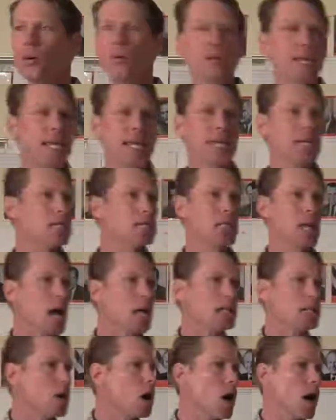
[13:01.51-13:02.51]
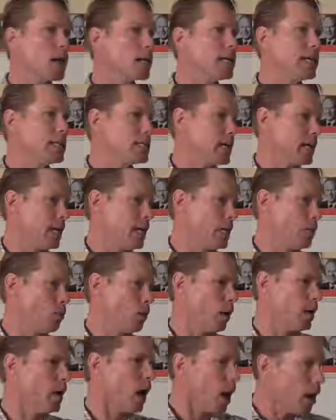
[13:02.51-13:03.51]
Dude, he is not talking to
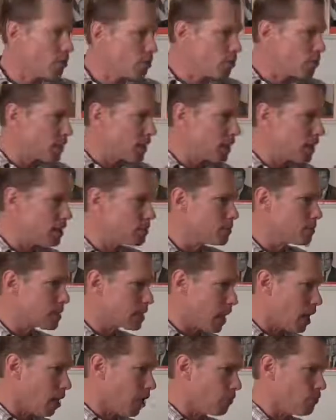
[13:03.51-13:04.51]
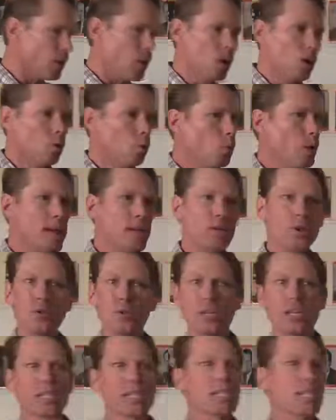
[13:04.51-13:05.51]
anyone other than himself. We
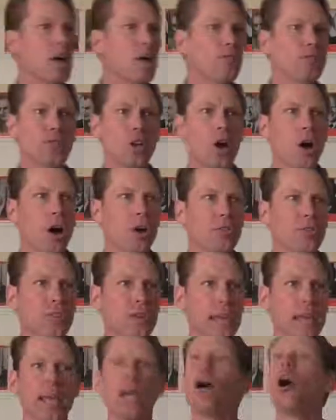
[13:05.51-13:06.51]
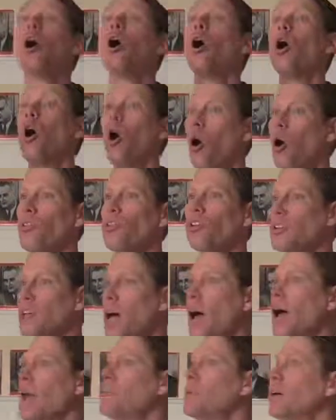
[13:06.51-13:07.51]
do this self talk thing all the
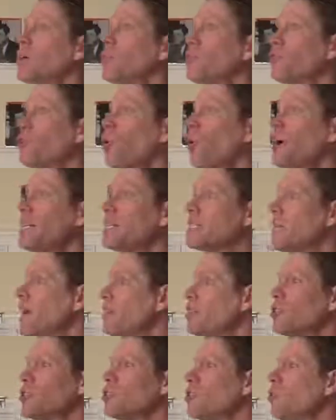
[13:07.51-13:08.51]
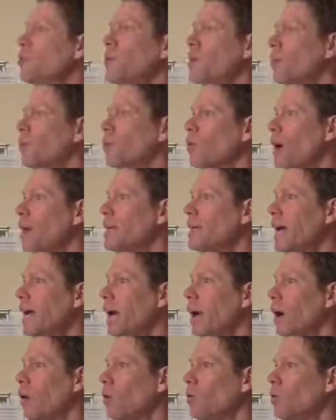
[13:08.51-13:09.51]
time. Freud said you're doing it right
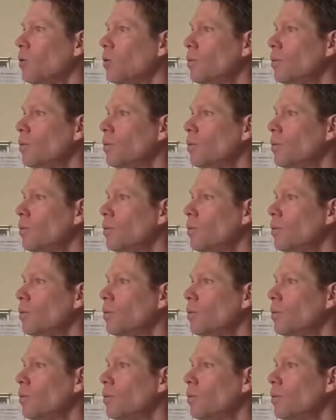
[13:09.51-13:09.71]
now.